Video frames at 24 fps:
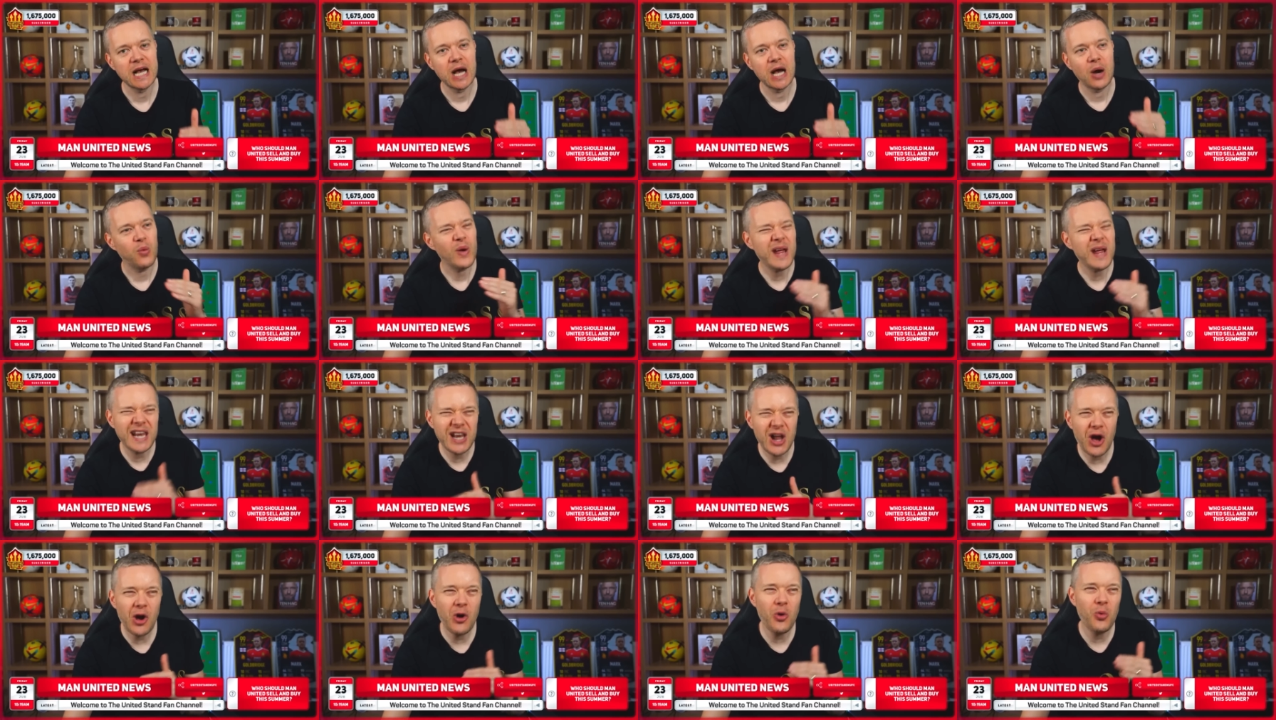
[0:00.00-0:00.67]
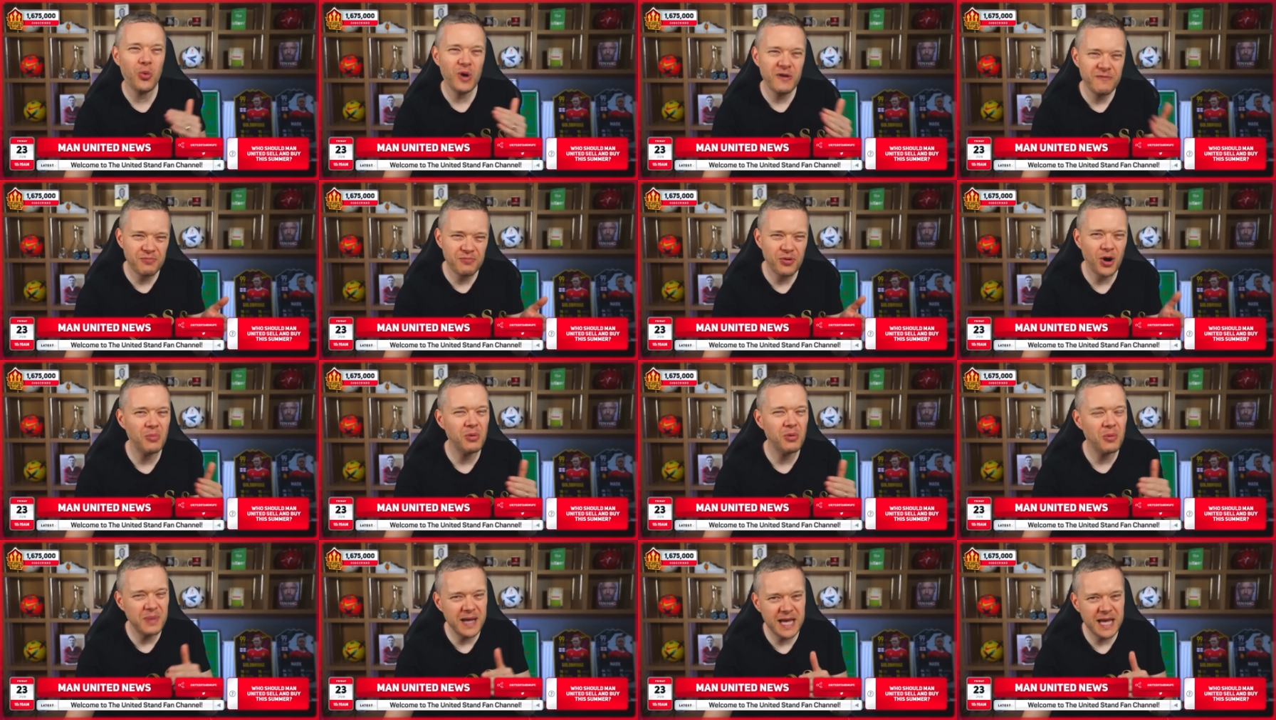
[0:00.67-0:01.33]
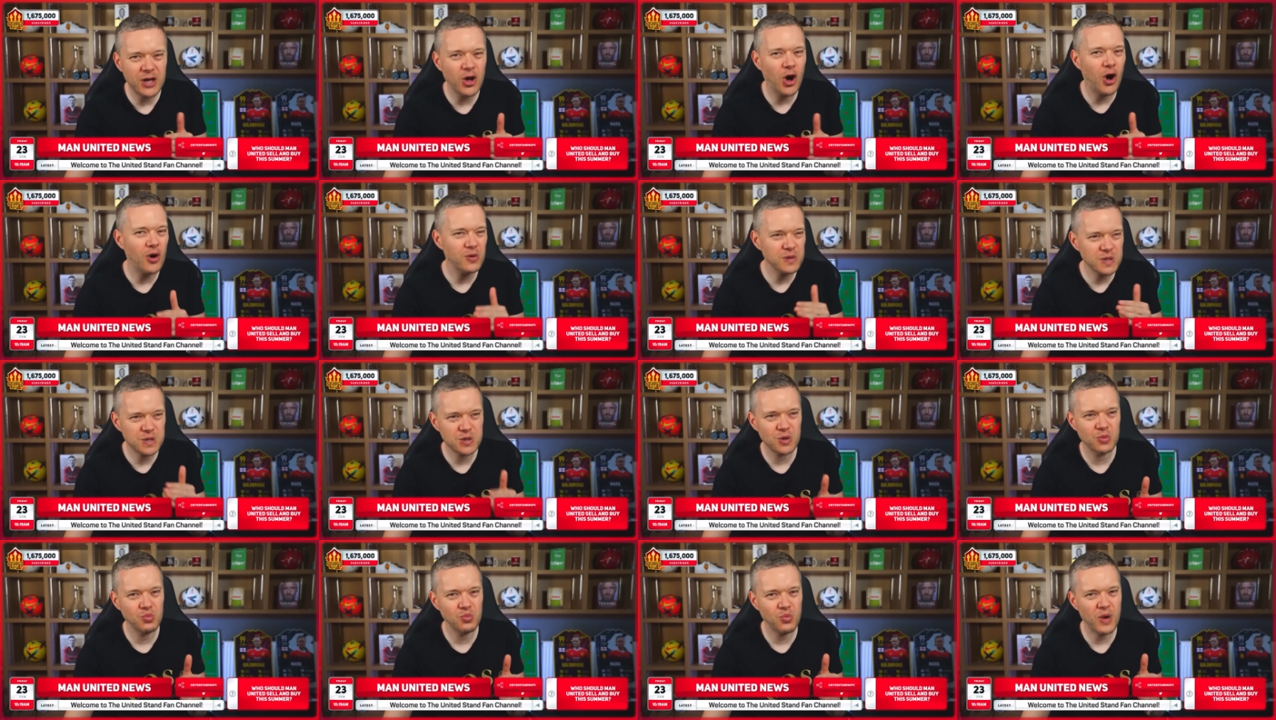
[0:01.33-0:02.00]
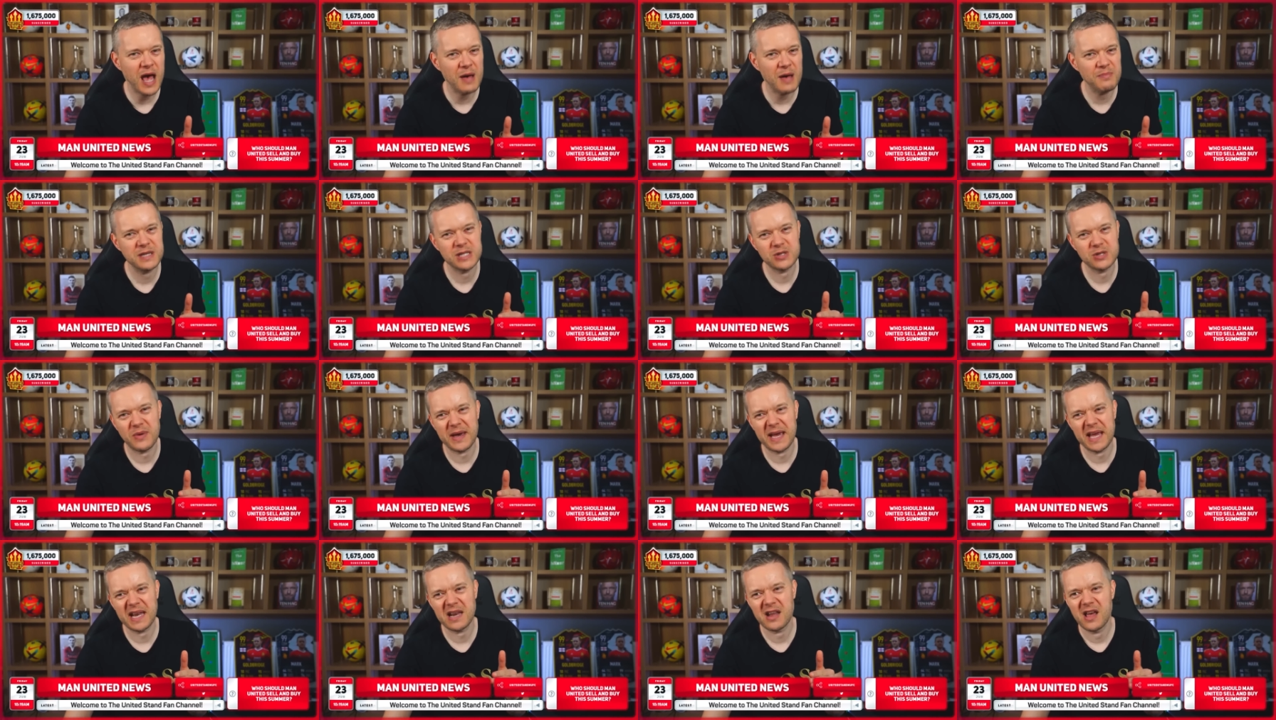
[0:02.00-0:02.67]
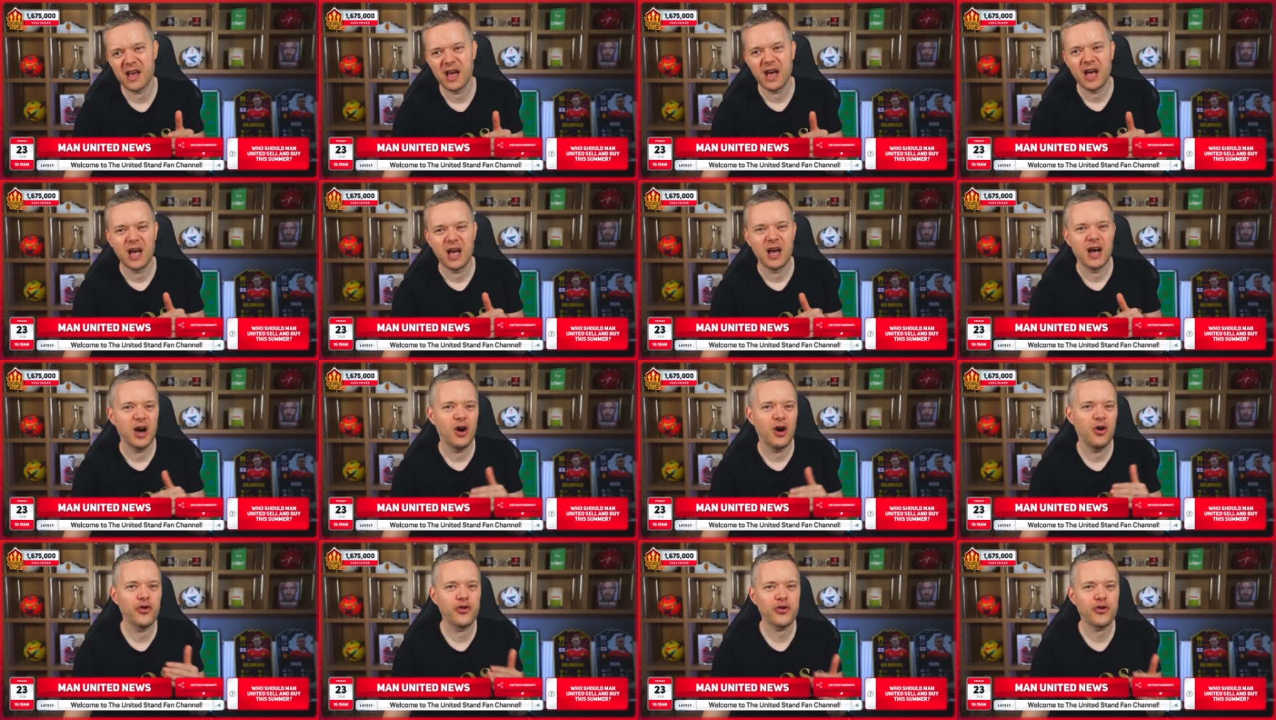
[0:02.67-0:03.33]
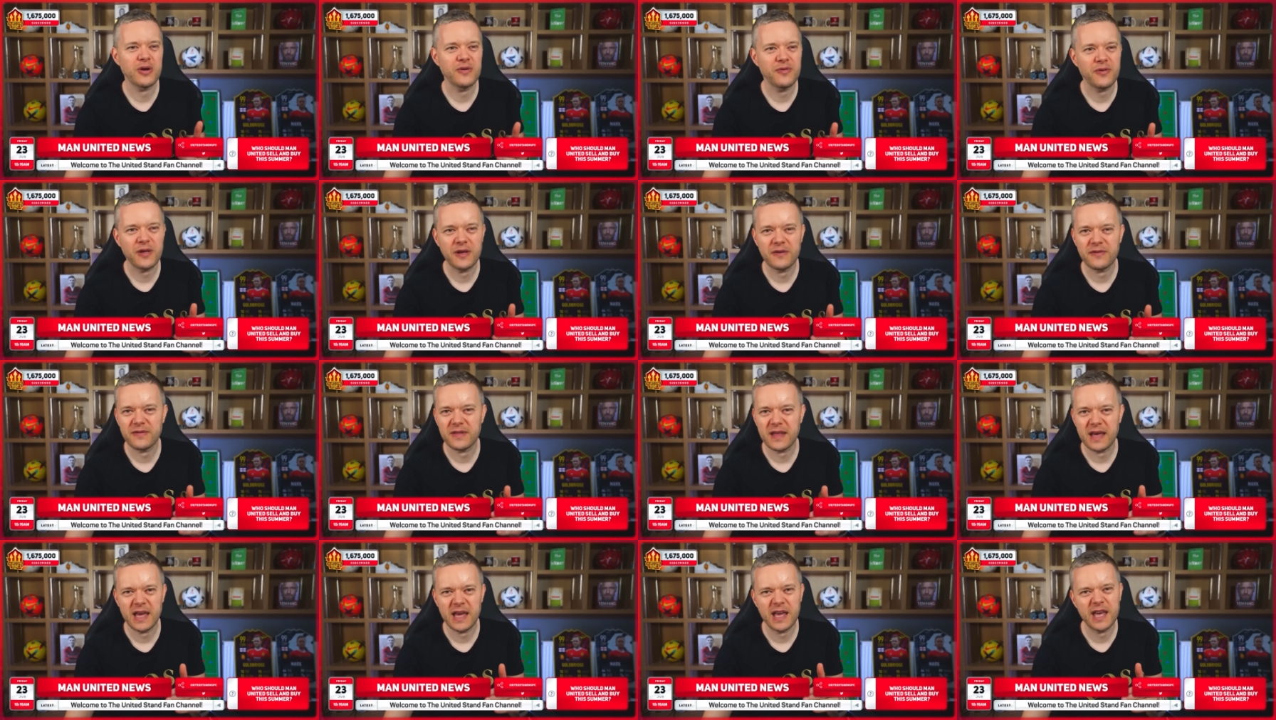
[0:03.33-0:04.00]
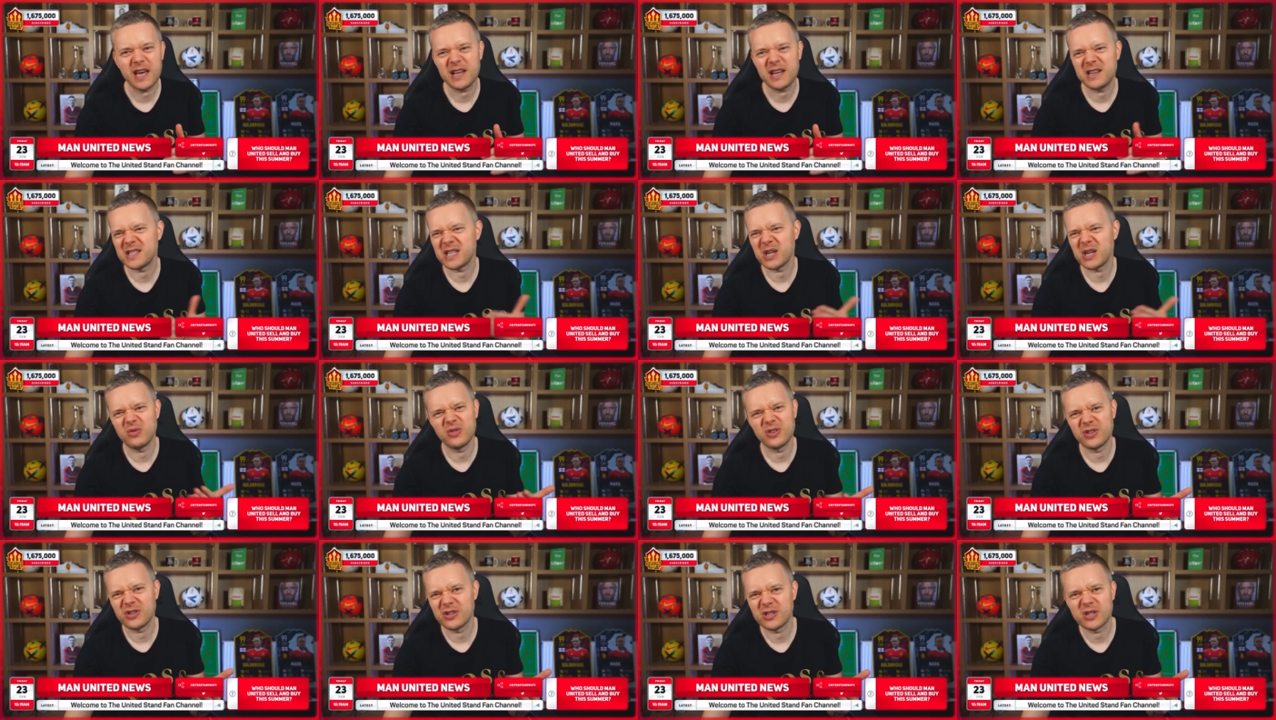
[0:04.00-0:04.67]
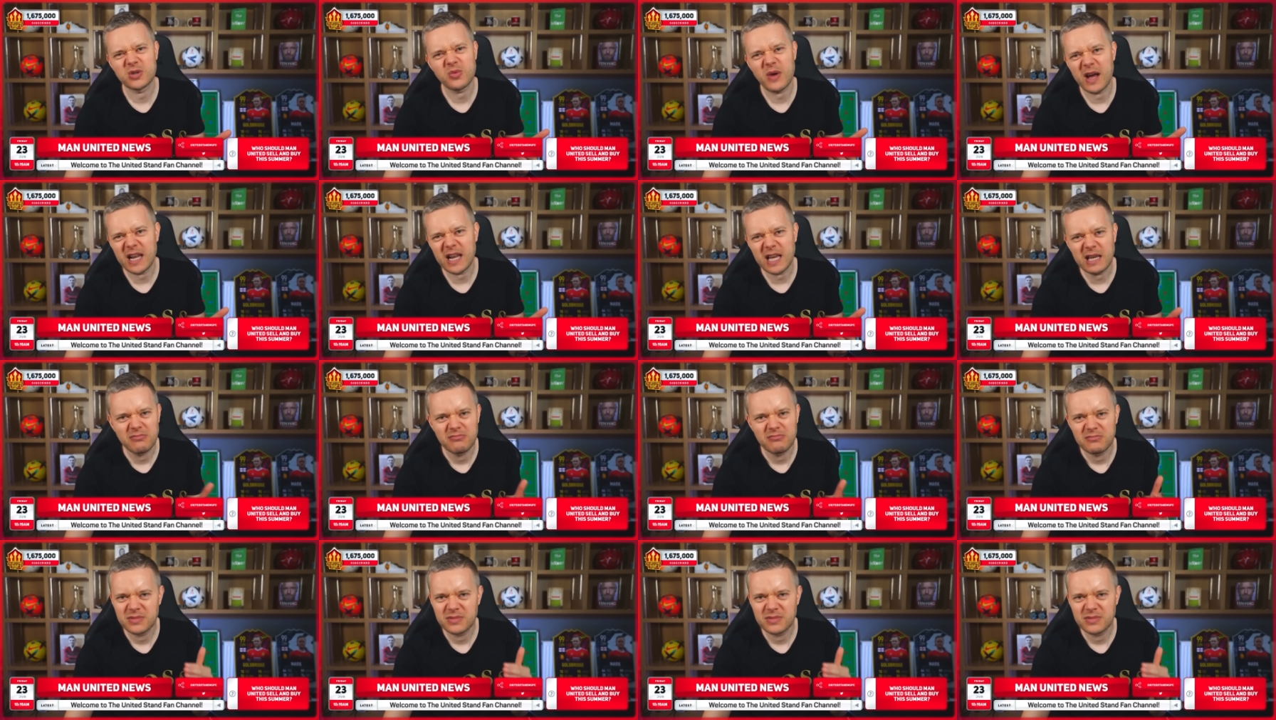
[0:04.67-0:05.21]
We know we've probably got somewhere between 150 and 220,